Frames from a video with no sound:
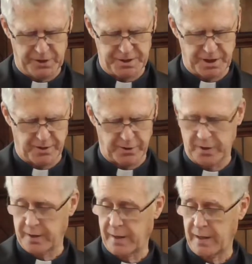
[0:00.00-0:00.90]
for each
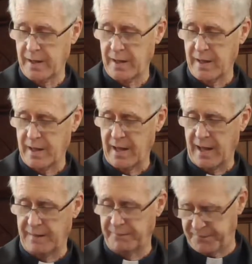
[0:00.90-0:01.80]
other,
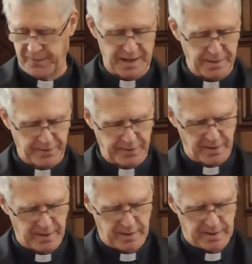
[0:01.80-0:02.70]
and faith
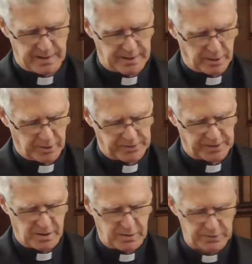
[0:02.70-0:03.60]
in
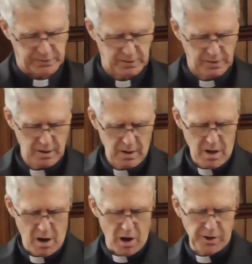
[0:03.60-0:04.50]
ourselves.
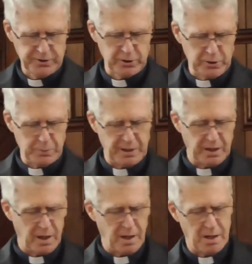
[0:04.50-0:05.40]
Also to be
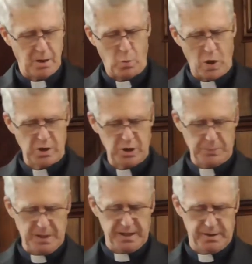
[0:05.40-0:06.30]

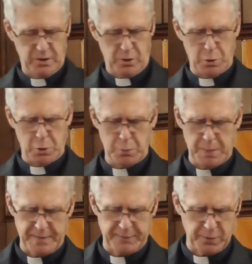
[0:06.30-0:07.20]
welcoming to
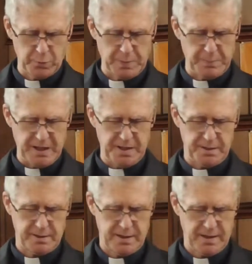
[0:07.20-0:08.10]
whomever we meet,
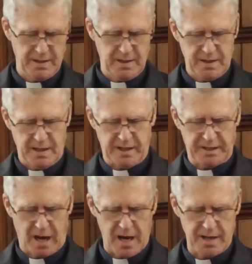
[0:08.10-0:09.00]
and
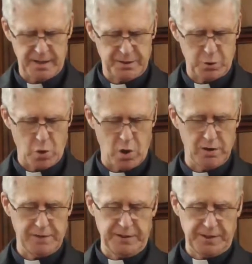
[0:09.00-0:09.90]
kind to all
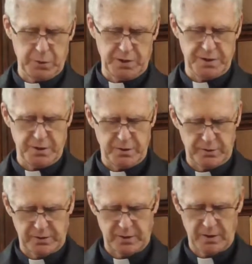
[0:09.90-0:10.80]
living
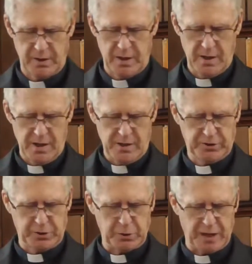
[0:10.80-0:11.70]
creatures.
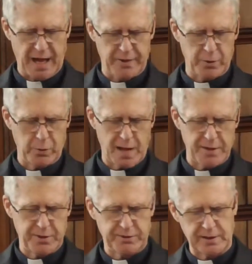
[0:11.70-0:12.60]
So gather
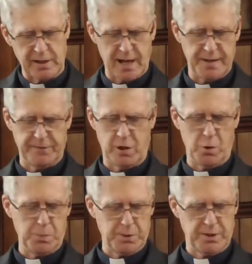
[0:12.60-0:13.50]
around this light of
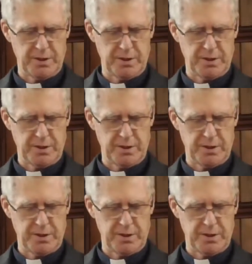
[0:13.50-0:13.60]
hope